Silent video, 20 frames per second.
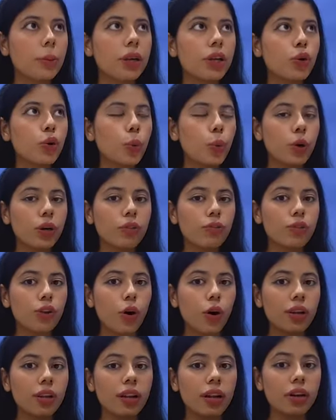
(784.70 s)
I mean, who would have
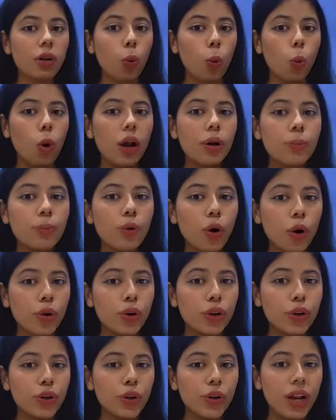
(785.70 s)
thought that one
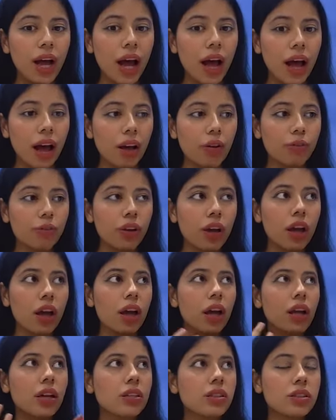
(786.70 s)
product could have
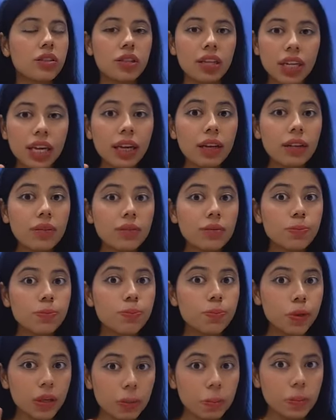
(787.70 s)
3
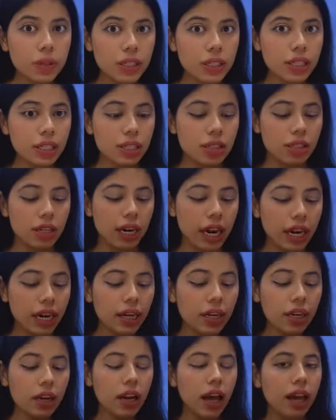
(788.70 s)
purposes,
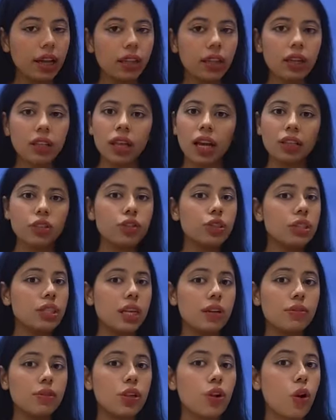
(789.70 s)
right? And I think that
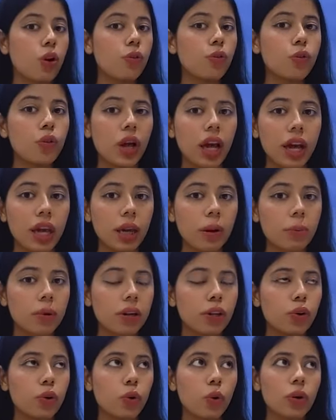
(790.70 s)
just saves a lot of time,
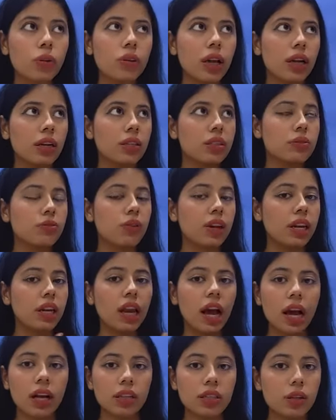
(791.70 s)
and you know, that is
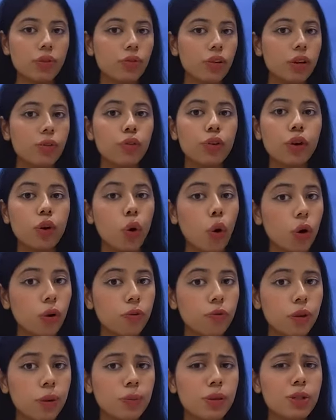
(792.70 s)
very hassle-free for a lot
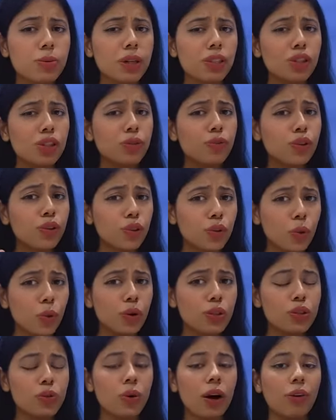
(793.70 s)
of people, especially for
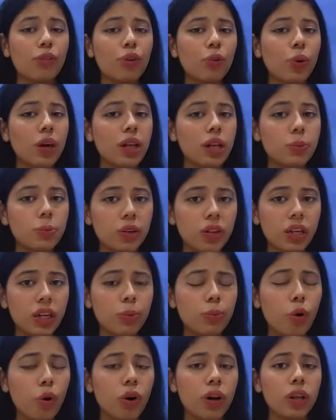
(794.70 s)
those who have to wake up
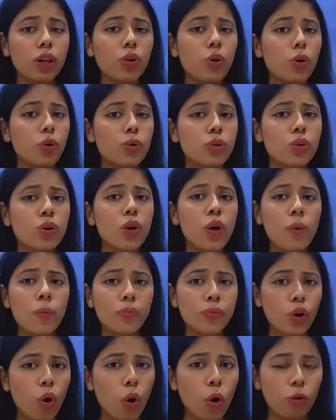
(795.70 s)
early morning, go to
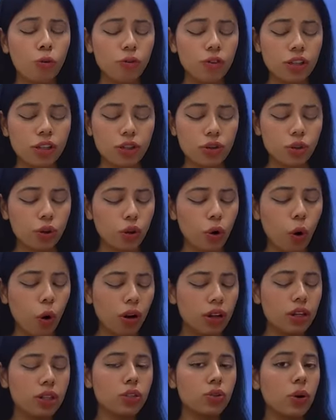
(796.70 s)
office or
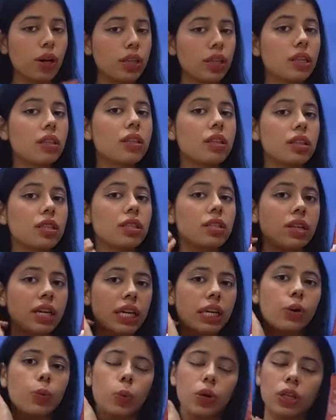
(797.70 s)
college. So I think this
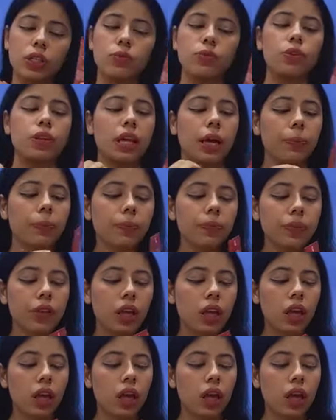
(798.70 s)
really works for them.